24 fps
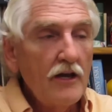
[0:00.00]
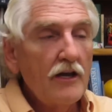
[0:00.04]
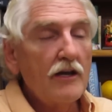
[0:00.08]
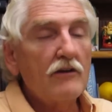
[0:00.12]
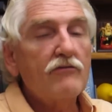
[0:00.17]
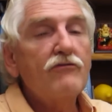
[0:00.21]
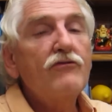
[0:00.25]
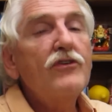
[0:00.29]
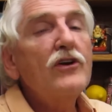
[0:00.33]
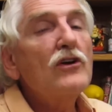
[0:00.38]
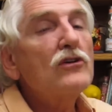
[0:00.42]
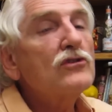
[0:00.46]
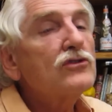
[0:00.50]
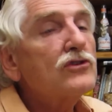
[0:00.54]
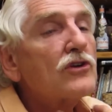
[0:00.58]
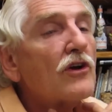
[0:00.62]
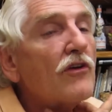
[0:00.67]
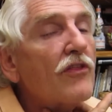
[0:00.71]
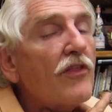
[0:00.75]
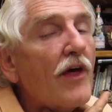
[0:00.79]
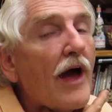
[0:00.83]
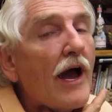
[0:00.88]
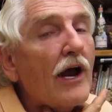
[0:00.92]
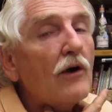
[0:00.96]
It fills
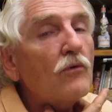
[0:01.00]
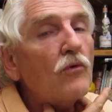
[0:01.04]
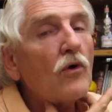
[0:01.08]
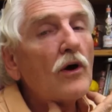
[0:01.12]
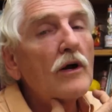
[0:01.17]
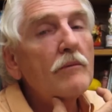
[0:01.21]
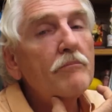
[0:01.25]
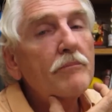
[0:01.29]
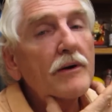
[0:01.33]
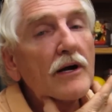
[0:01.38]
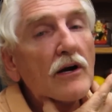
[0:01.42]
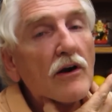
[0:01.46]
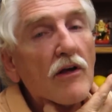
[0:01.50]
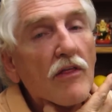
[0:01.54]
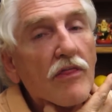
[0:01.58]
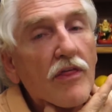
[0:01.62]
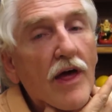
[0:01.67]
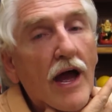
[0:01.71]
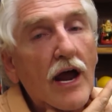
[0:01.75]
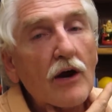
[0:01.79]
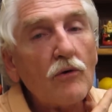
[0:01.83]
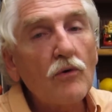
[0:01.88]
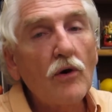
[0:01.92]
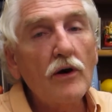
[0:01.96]
your thyroid,
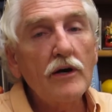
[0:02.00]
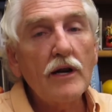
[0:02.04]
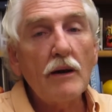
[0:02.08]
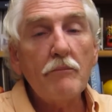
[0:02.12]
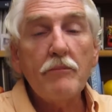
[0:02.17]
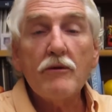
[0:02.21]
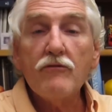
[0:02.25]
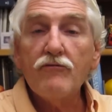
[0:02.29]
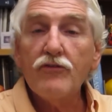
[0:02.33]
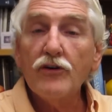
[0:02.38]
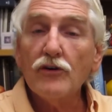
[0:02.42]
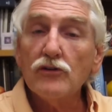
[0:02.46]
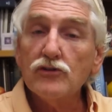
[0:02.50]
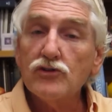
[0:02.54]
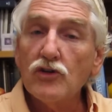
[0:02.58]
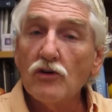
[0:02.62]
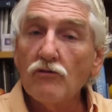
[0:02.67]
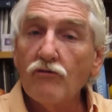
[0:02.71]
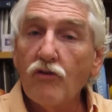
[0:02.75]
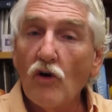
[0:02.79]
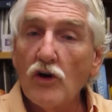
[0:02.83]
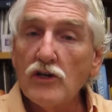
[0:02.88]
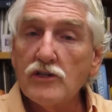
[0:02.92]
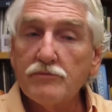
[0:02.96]
parathyroid up. It fills
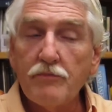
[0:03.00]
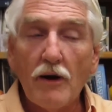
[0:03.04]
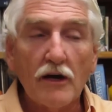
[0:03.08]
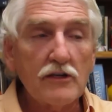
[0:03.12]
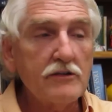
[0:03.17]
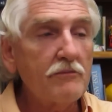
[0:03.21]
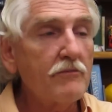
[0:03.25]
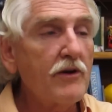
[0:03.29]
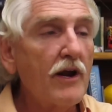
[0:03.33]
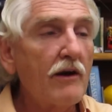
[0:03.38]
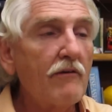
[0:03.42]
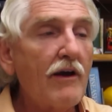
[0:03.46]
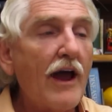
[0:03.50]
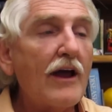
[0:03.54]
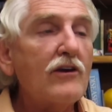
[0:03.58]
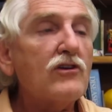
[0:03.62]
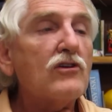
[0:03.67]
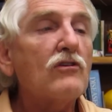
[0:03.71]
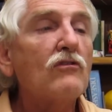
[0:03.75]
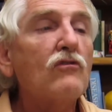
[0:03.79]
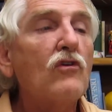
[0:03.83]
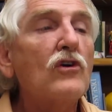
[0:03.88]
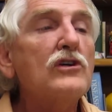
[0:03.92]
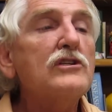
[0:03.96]
your voice box. Have you ever had
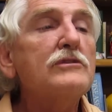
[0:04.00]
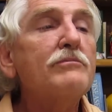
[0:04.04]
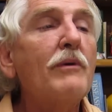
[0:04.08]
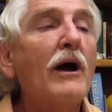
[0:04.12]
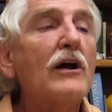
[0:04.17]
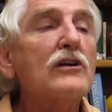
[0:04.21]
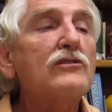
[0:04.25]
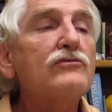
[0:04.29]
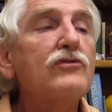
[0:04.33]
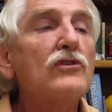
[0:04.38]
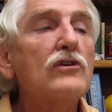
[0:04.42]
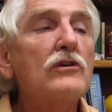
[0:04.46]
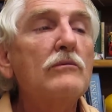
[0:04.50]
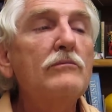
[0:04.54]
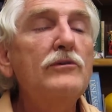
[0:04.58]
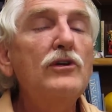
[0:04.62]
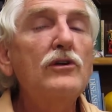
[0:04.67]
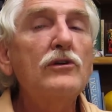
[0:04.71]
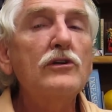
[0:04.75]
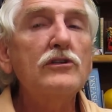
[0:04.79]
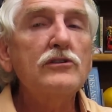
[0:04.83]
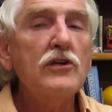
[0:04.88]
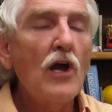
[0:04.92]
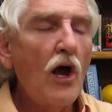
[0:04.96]
your voice box full of
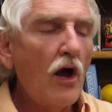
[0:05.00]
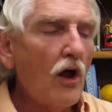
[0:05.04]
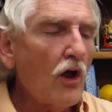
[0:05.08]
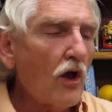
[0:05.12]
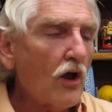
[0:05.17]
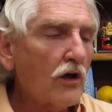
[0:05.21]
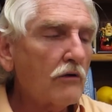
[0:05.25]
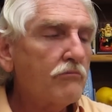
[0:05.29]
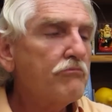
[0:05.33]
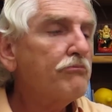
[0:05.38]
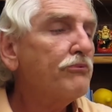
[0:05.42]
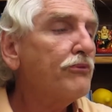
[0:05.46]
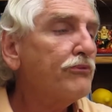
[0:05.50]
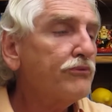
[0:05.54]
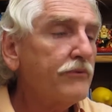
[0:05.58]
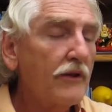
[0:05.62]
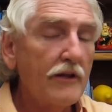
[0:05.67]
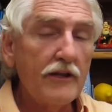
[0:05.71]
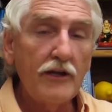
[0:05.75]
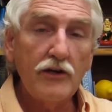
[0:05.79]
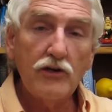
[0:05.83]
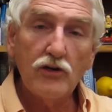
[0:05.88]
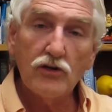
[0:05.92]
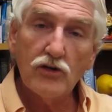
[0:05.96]
mucus
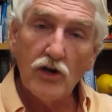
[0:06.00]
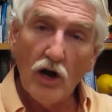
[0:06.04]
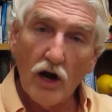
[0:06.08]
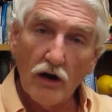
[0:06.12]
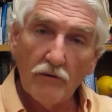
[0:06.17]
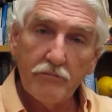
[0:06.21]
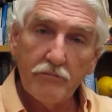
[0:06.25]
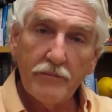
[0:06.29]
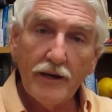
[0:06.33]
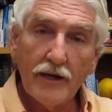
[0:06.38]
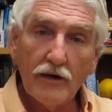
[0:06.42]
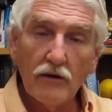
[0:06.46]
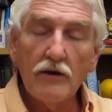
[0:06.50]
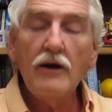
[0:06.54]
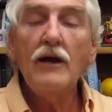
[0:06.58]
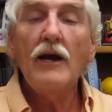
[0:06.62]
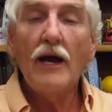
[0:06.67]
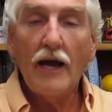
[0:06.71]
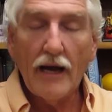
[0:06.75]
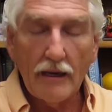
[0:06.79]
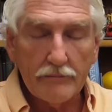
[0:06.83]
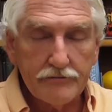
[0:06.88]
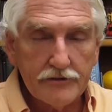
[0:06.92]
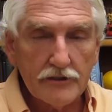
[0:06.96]
and then you talk better?
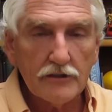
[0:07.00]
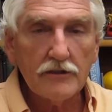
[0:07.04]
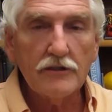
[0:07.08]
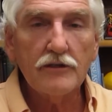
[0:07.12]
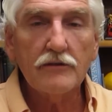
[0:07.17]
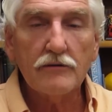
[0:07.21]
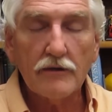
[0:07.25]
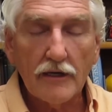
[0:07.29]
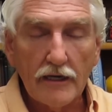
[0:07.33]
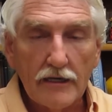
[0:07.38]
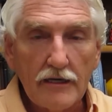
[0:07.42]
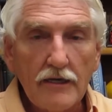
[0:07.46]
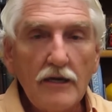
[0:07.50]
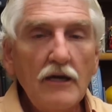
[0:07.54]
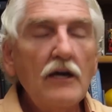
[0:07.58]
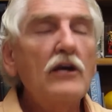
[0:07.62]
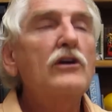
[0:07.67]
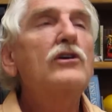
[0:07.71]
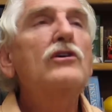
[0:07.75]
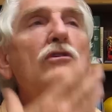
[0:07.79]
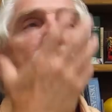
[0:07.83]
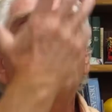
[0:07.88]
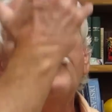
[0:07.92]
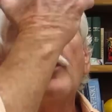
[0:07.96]
Absolutely.
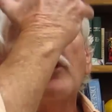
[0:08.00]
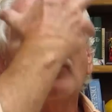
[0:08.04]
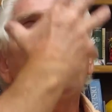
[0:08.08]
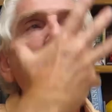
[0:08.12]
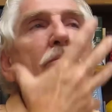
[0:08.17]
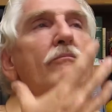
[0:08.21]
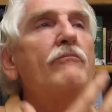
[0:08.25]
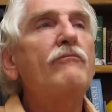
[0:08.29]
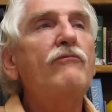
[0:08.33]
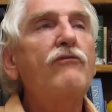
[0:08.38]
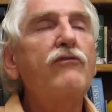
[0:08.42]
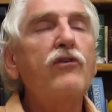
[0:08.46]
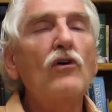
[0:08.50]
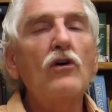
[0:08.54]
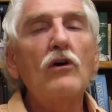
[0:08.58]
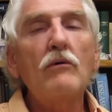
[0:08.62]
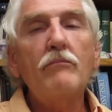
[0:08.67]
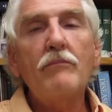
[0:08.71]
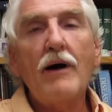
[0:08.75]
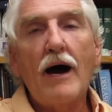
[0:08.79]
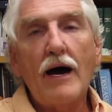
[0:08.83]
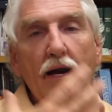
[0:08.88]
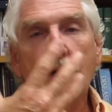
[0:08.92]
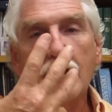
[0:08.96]
You fill up full
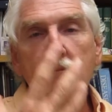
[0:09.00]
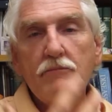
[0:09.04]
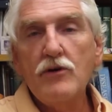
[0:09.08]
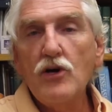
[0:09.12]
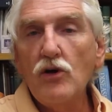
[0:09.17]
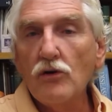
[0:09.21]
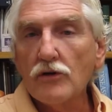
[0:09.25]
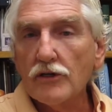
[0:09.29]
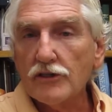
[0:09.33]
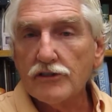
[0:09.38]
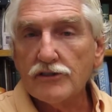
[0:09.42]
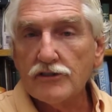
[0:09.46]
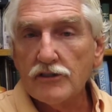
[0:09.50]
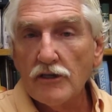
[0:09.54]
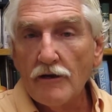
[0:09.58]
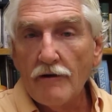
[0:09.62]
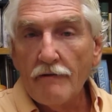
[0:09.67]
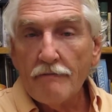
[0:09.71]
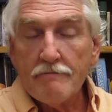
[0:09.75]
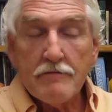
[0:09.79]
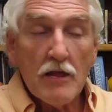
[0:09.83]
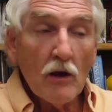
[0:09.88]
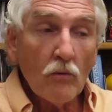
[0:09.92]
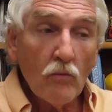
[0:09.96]
body mucus.
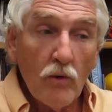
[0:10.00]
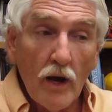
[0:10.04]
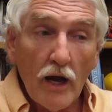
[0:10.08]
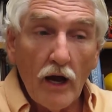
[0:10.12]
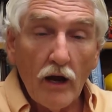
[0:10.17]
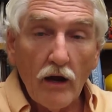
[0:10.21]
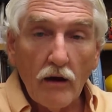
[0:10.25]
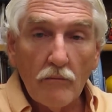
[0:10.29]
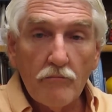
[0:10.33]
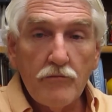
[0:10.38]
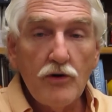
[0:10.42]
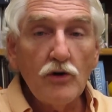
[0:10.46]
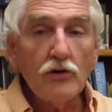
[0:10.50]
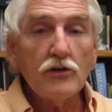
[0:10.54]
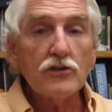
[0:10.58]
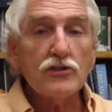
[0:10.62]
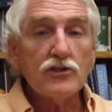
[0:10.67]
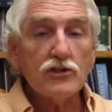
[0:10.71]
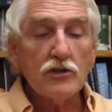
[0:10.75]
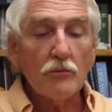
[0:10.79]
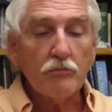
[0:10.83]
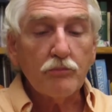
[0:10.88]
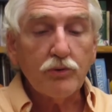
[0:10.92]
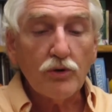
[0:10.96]
Well,
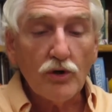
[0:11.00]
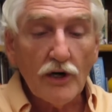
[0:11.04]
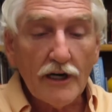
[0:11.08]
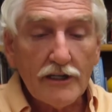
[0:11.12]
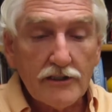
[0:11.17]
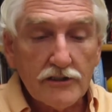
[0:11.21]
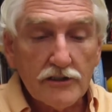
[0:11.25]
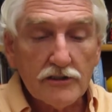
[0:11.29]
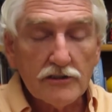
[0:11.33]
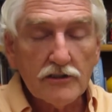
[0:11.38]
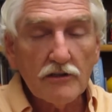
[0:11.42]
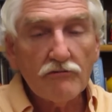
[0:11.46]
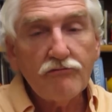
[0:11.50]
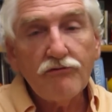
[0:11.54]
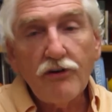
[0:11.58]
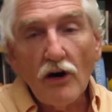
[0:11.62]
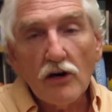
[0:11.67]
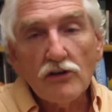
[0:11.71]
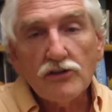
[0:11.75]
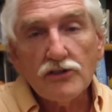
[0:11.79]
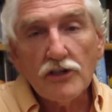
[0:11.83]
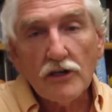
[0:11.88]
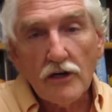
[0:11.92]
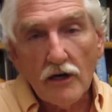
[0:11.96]
mucus suppresses the
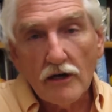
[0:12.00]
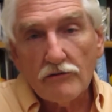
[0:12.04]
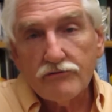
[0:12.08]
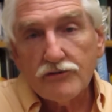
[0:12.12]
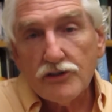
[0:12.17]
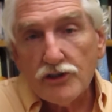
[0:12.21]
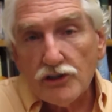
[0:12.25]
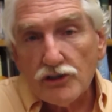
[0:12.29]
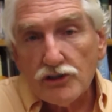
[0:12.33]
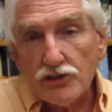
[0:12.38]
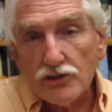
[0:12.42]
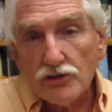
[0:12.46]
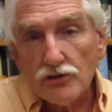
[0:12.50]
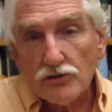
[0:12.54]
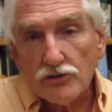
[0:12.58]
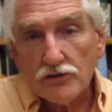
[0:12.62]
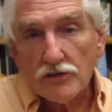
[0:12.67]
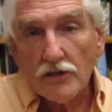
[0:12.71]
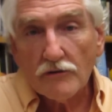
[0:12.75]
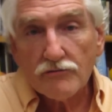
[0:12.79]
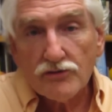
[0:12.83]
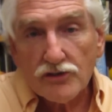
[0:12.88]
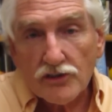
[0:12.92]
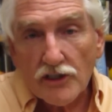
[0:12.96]
function of
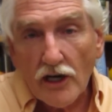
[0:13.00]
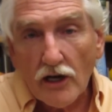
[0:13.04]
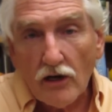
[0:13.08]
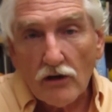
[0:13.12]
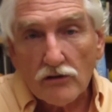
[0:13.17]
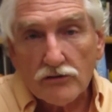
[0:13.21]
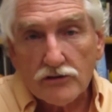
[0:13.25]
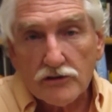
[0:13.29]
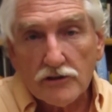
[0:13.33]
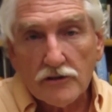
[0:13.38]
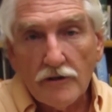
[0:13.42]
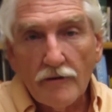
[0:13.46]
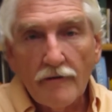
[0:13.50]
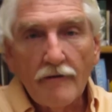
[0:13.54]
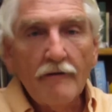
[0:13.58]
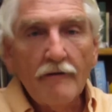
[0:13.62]
tissues, of cells.